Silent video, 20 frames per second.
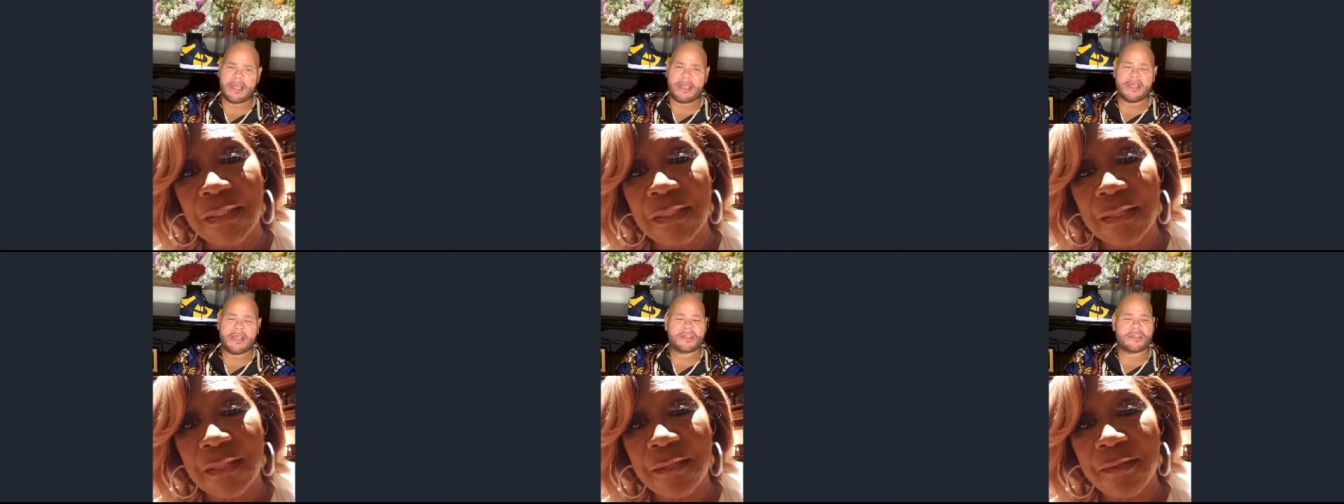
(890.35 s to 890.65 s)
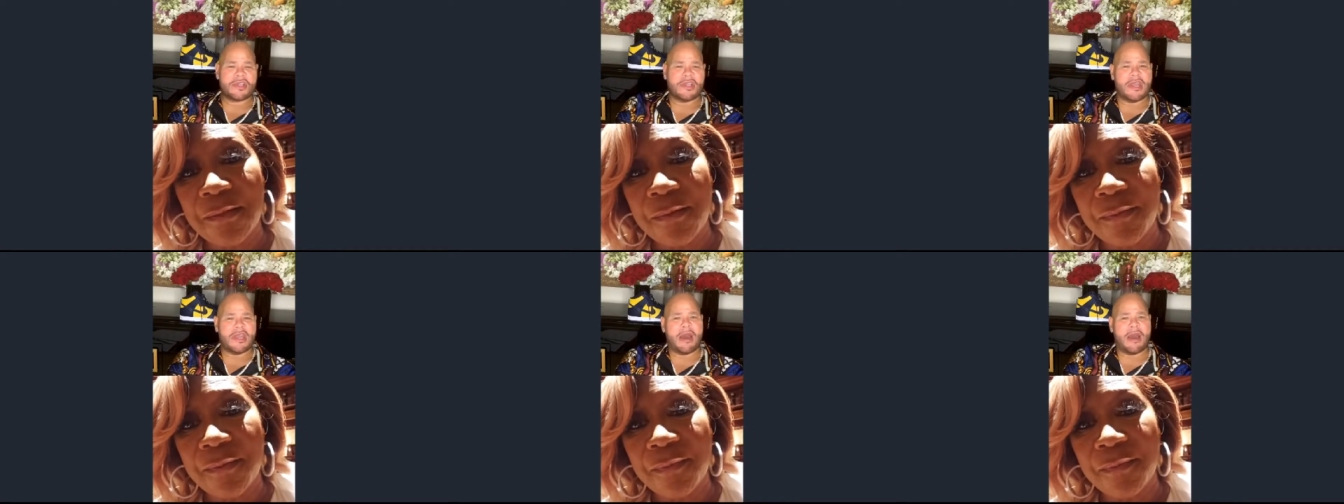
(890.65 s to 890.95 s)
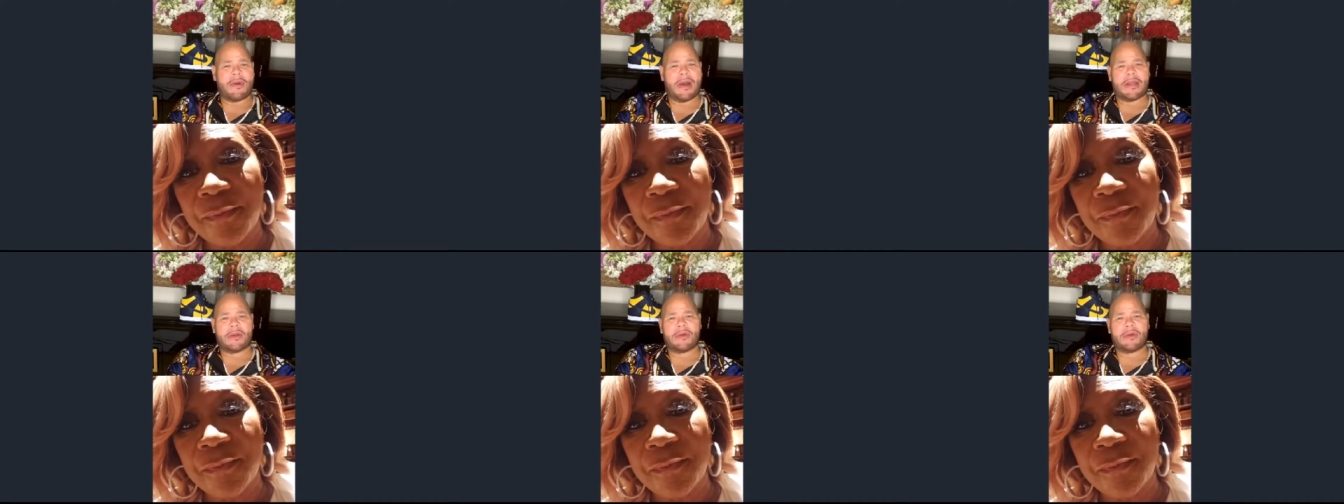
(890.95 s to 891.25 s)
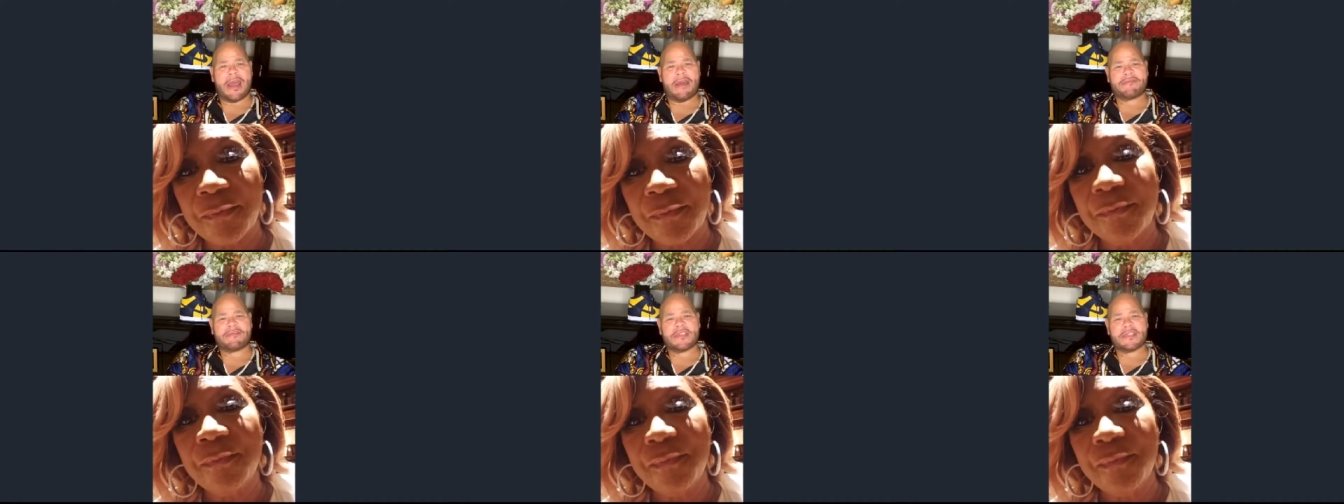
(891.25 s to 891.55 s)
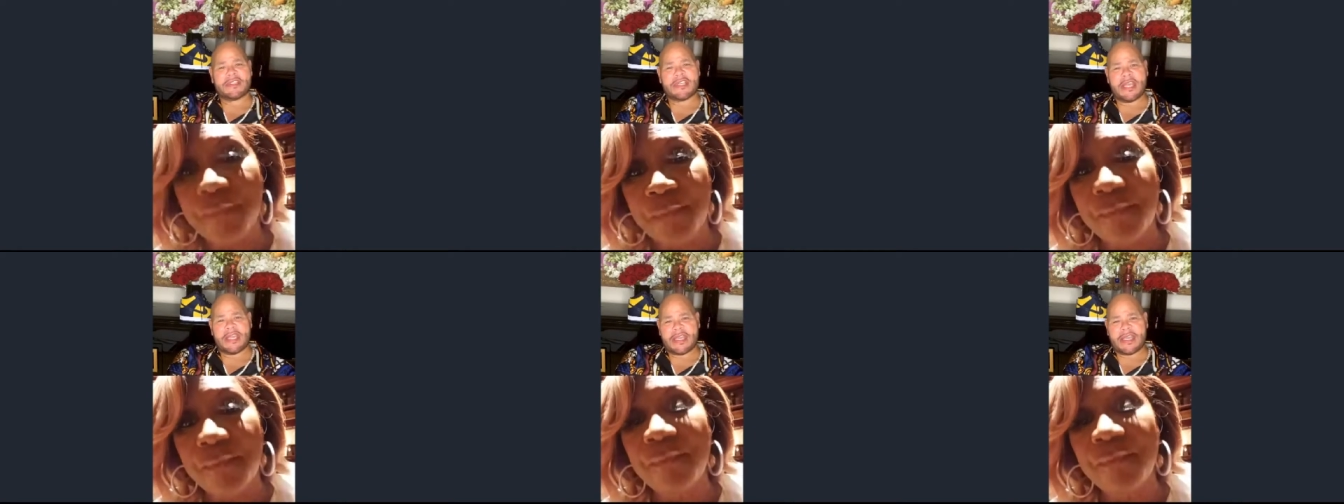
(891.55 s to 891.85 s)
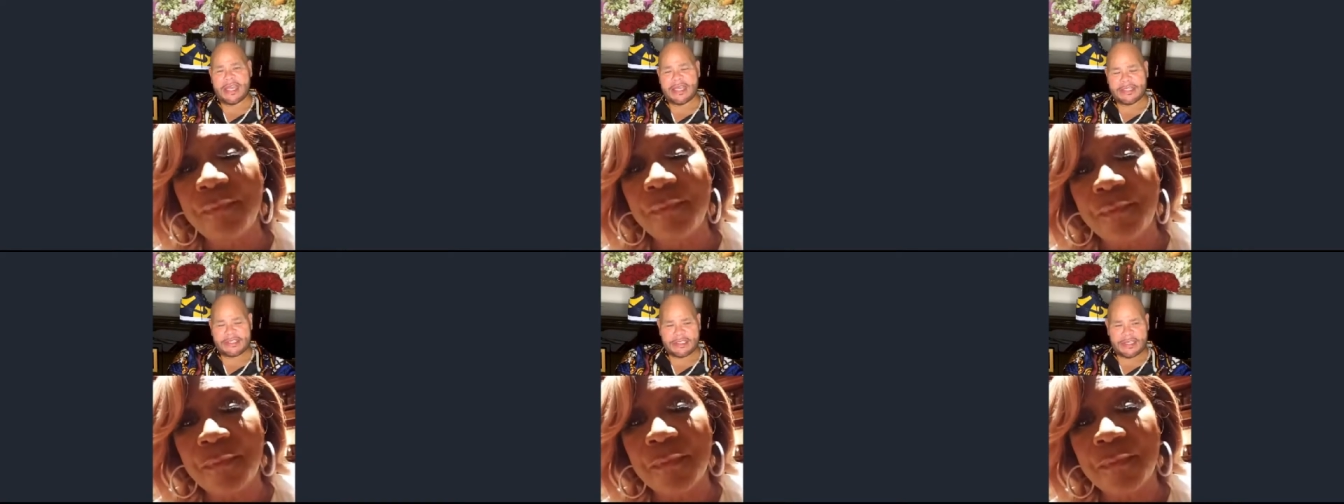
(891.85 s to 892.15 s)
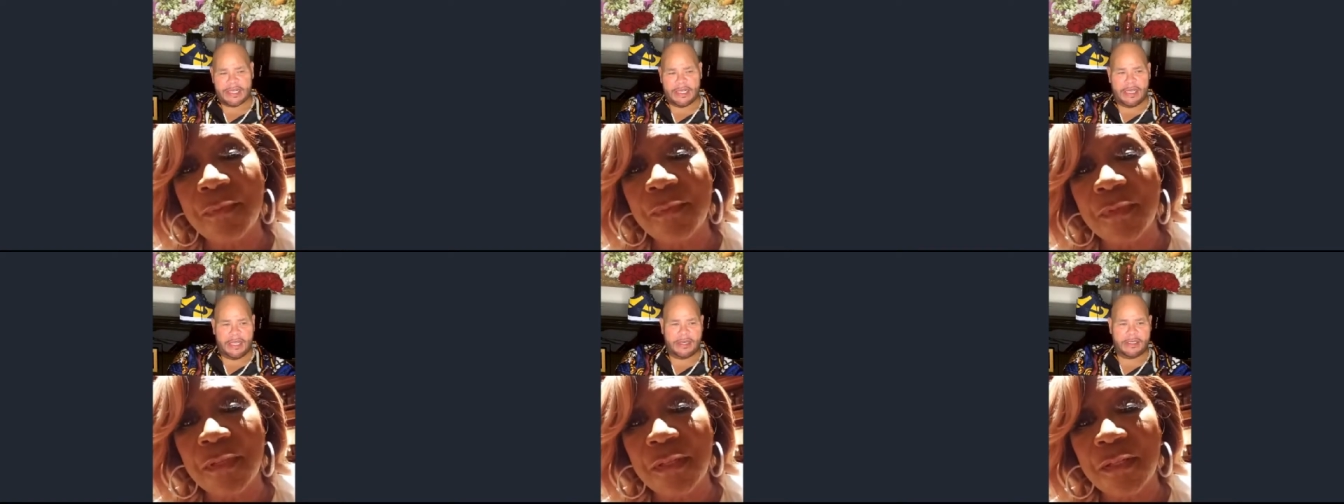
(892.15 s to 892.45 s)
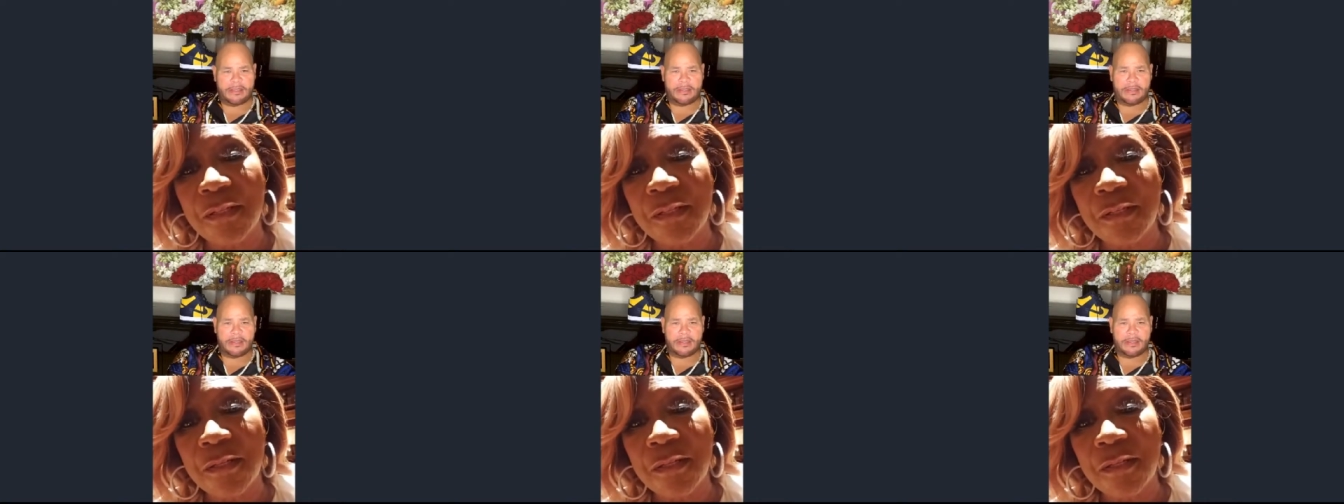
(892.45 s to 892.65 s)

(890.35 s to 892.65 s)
so now I don't have to take insulin.